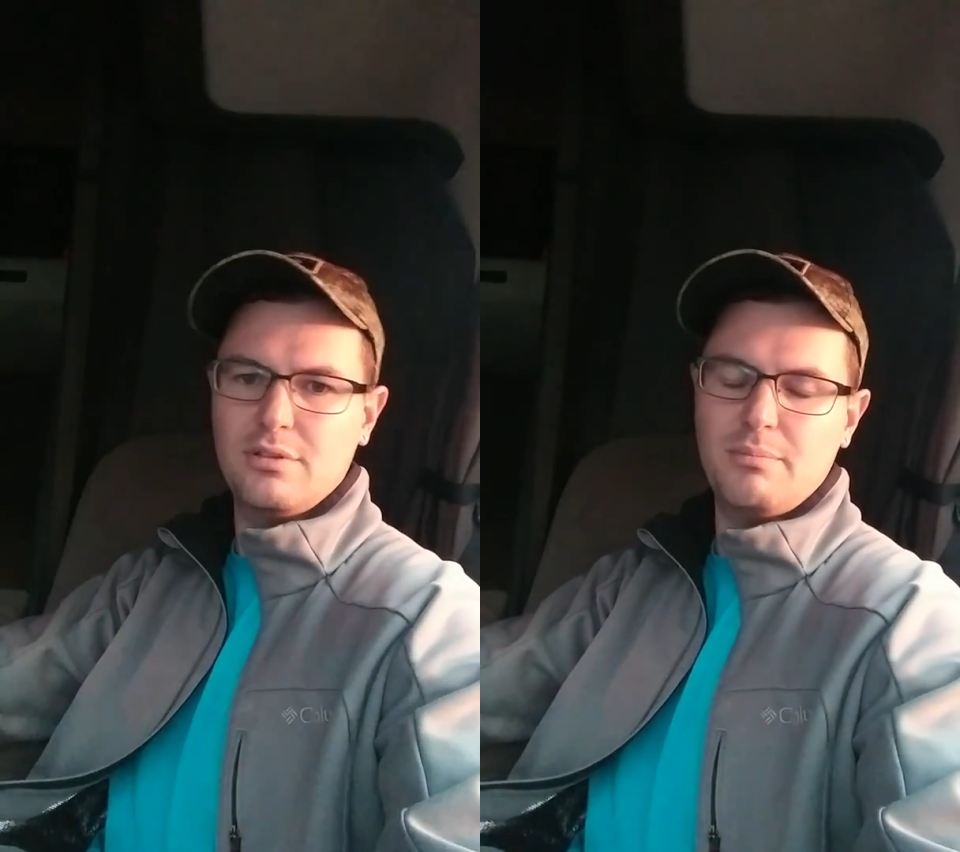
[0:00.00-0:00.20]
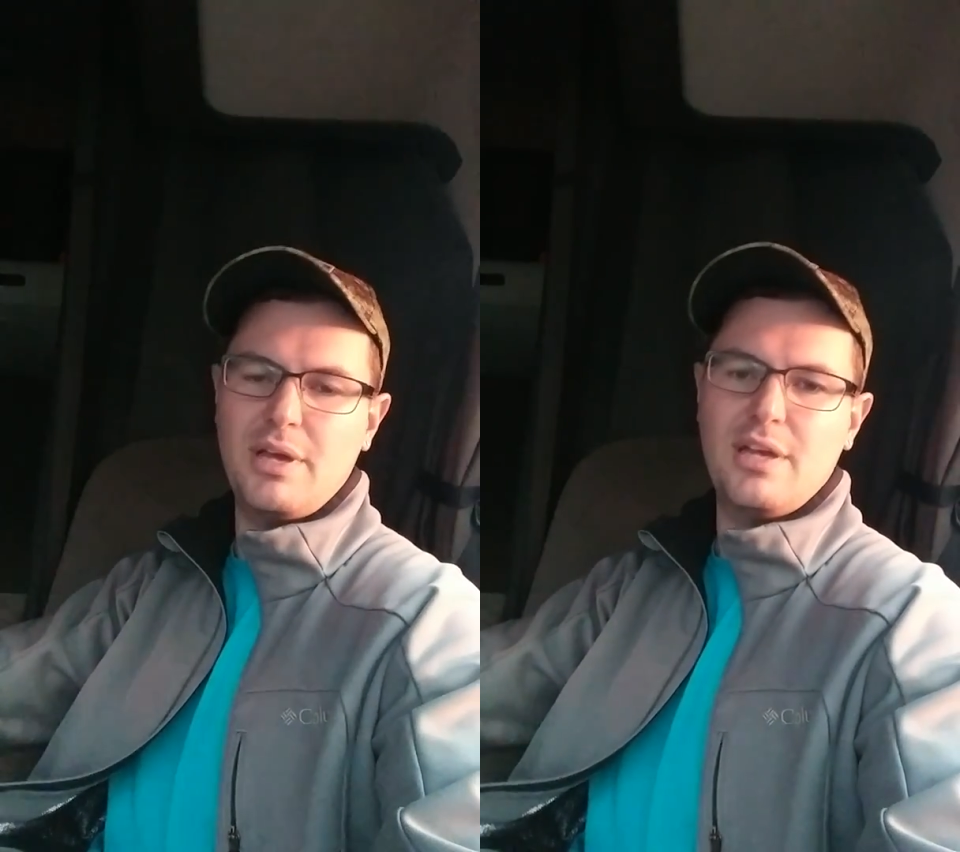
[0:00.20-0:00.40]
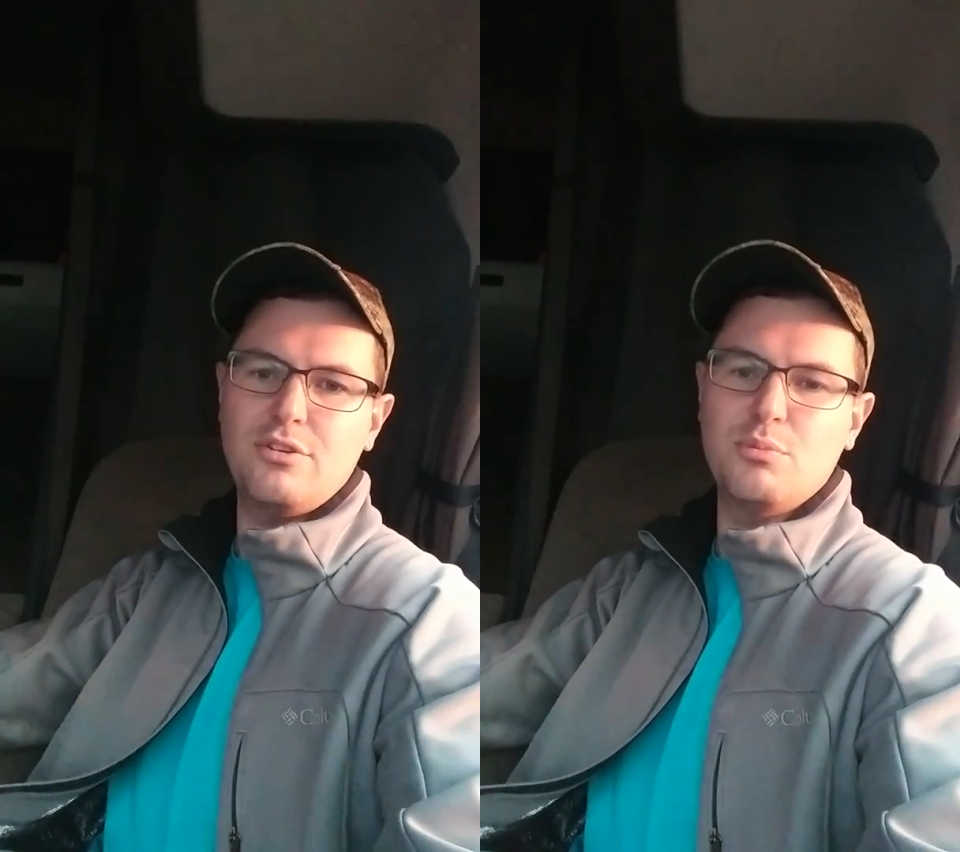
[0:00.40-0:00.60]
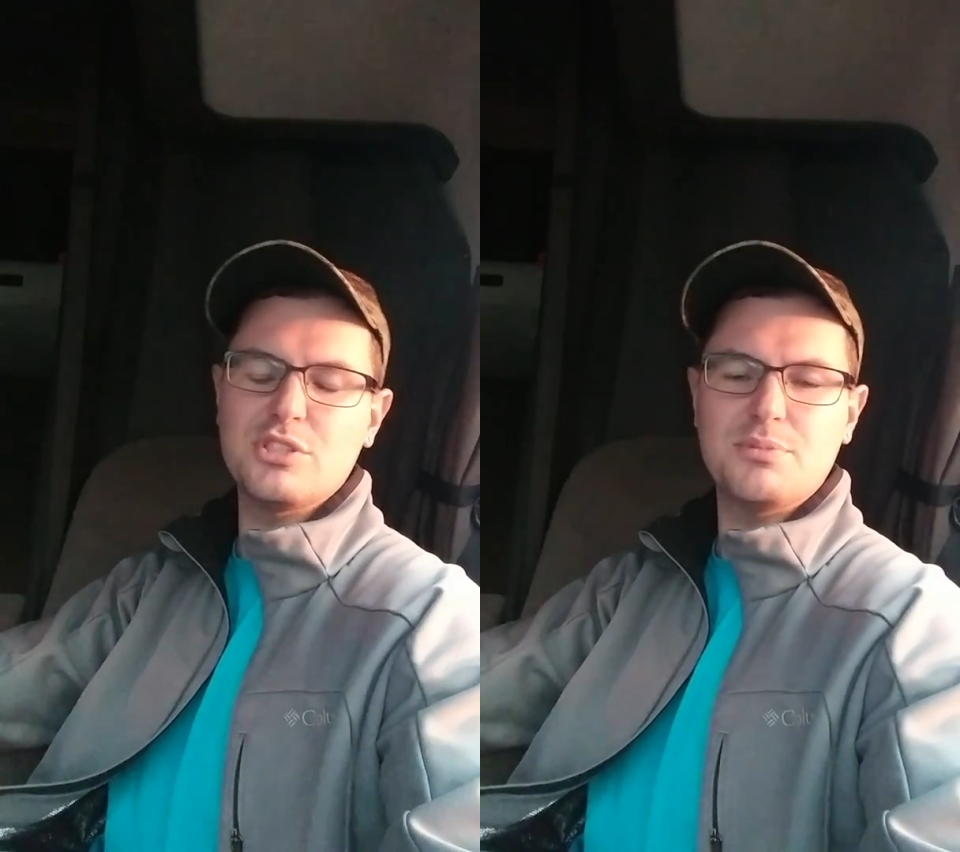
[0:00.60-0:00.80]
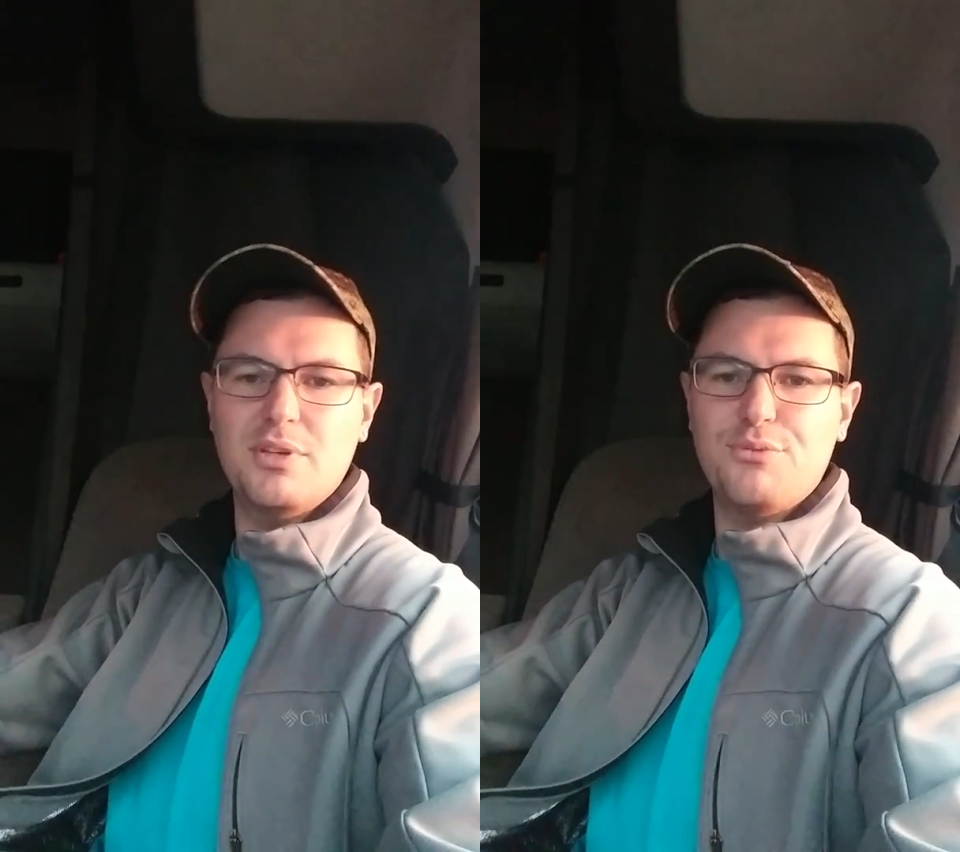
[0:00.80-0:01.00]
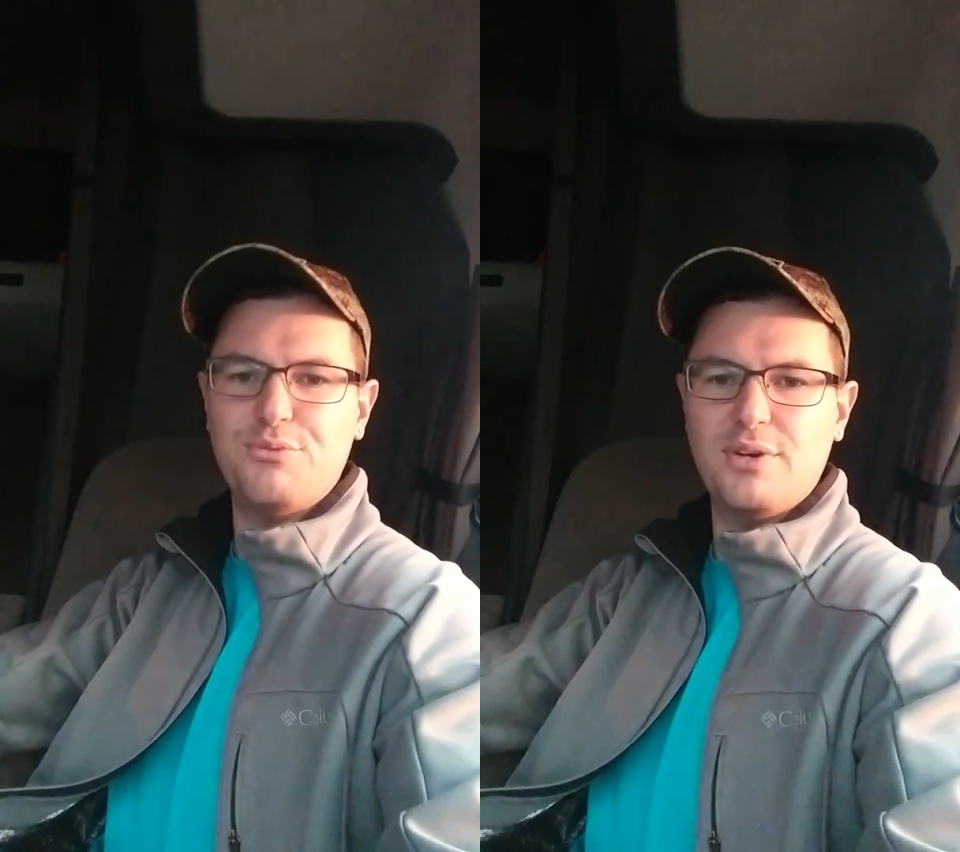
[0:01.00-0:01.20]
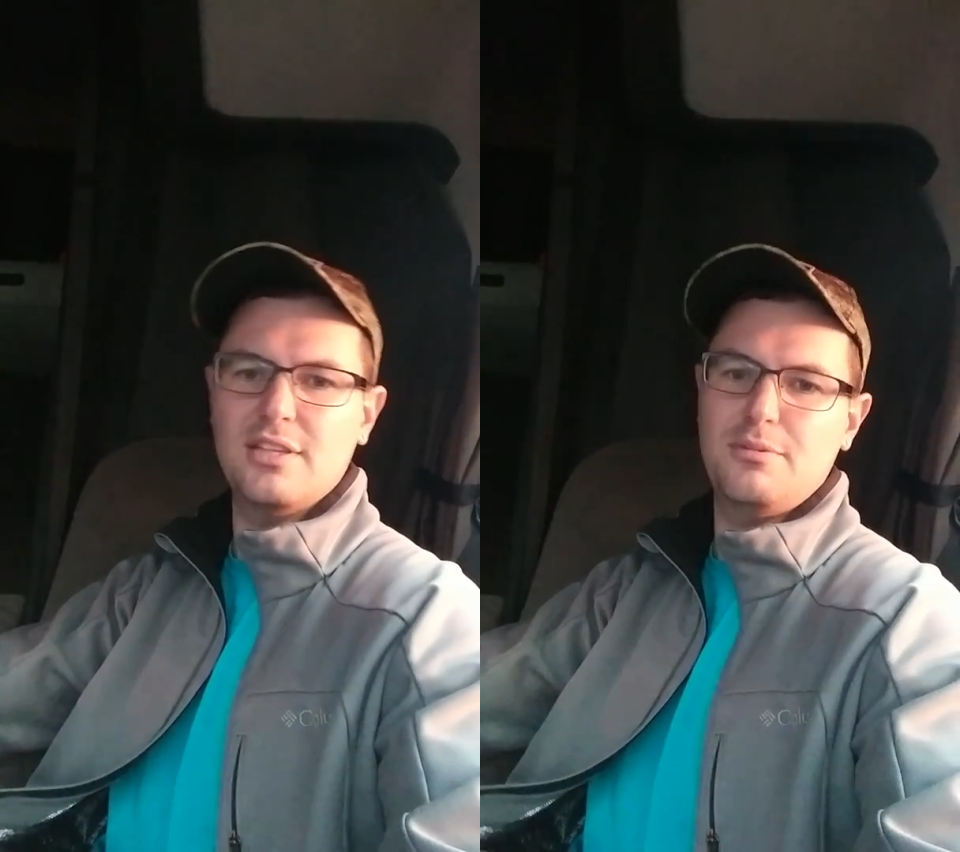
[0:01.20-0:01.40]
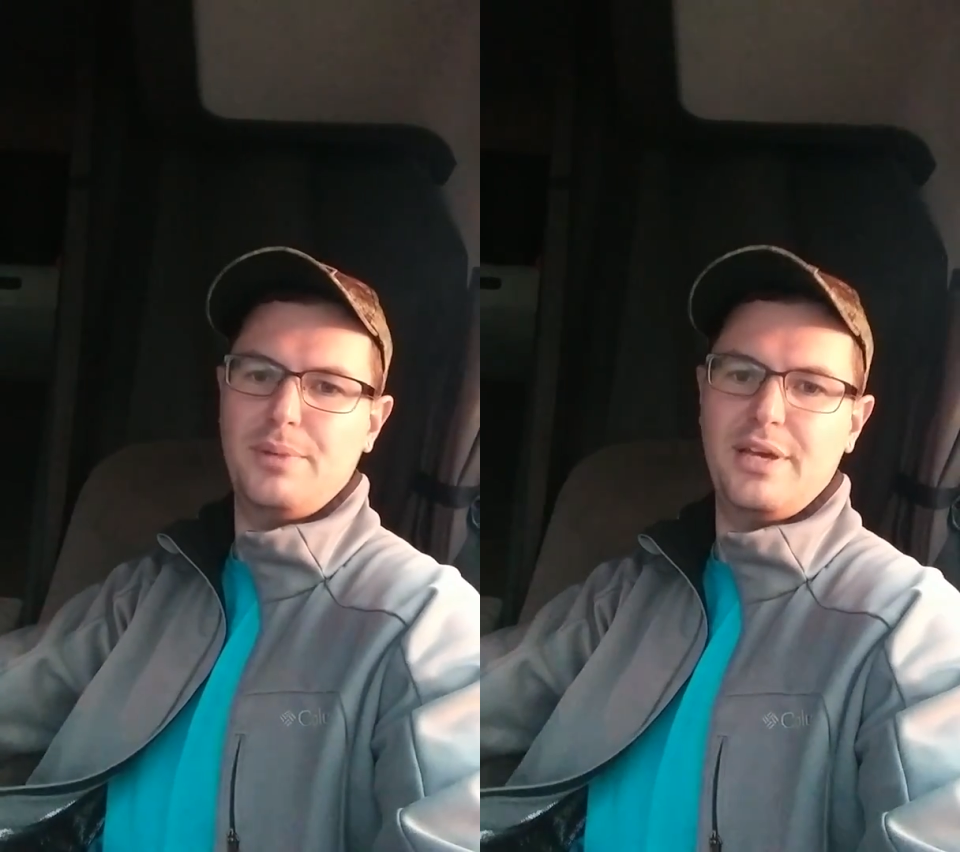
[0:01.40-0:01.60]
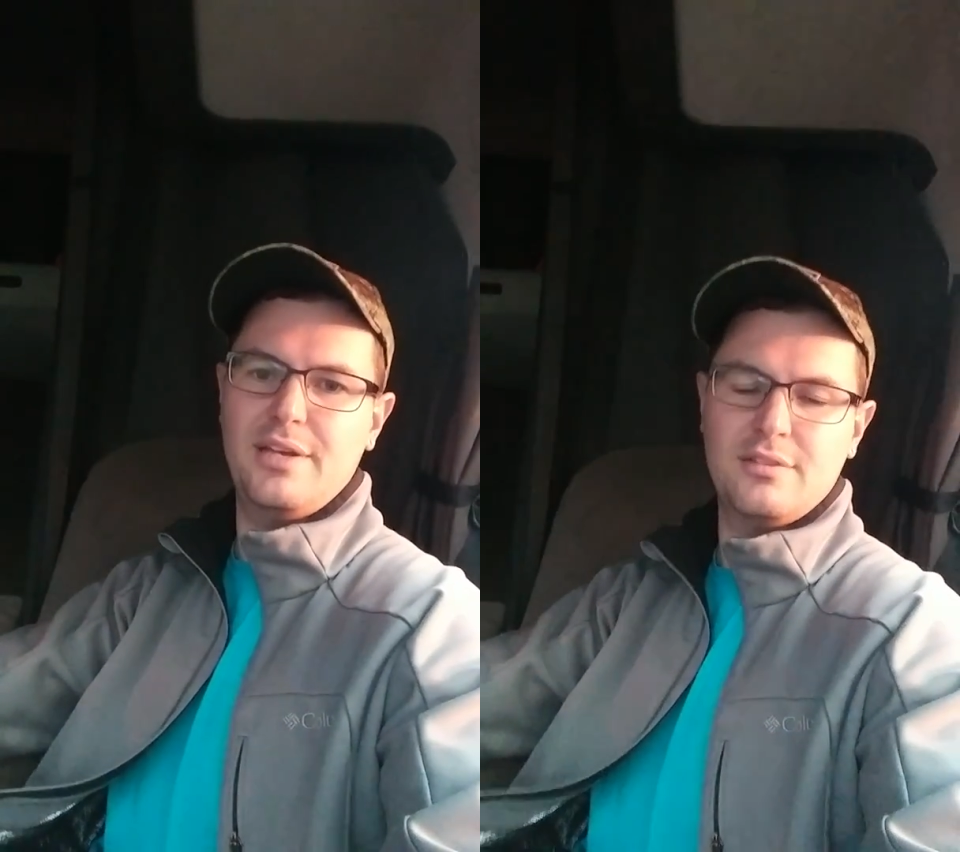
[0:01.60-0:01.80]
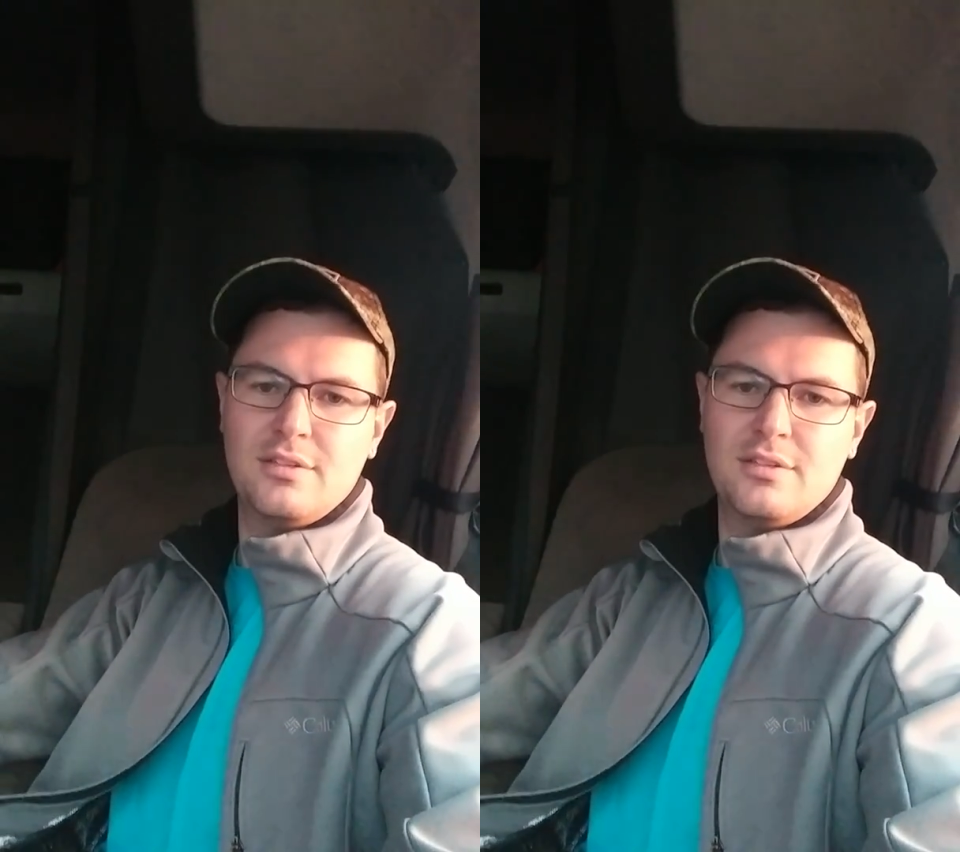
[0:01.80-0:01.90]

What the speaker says: Man, you must be a felon, man.